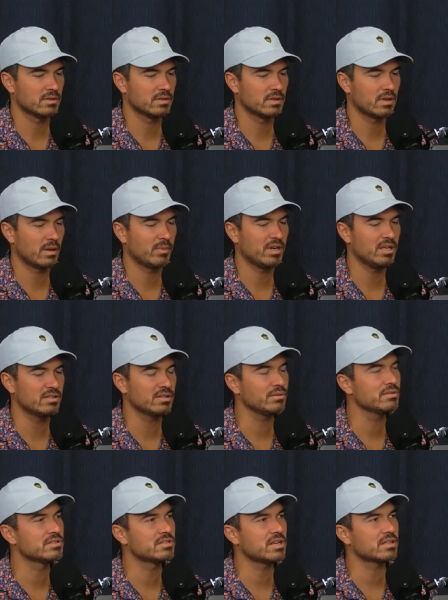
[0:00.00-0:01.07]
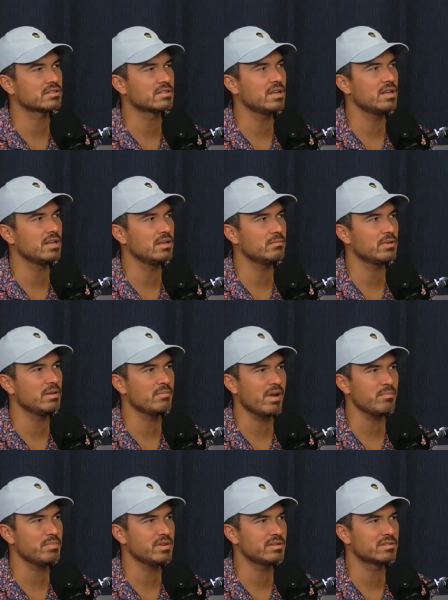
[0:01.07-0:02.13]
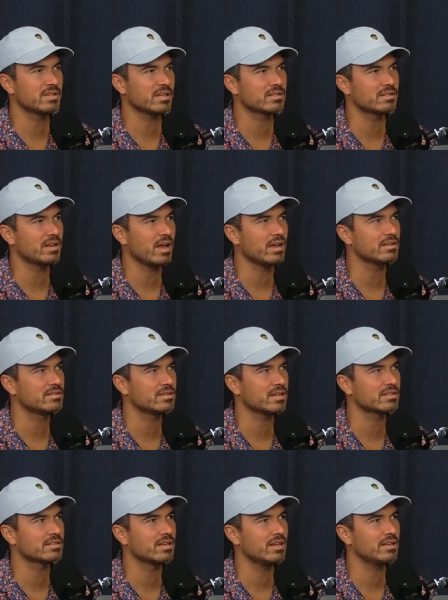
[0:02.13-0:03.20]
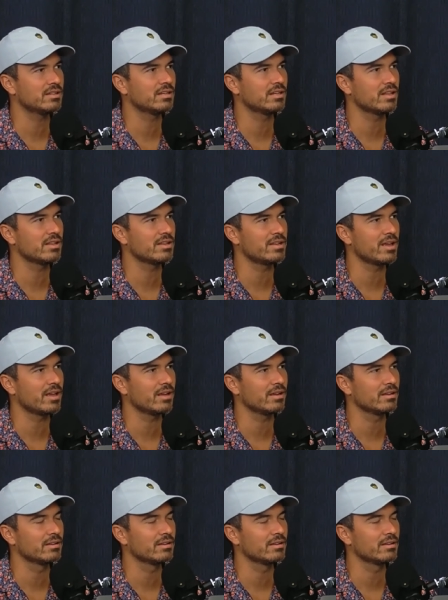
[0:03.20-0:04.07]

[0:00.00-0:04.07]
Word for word: I mean, he's only sixteen. He he might be six nine, six ten at the end of the day,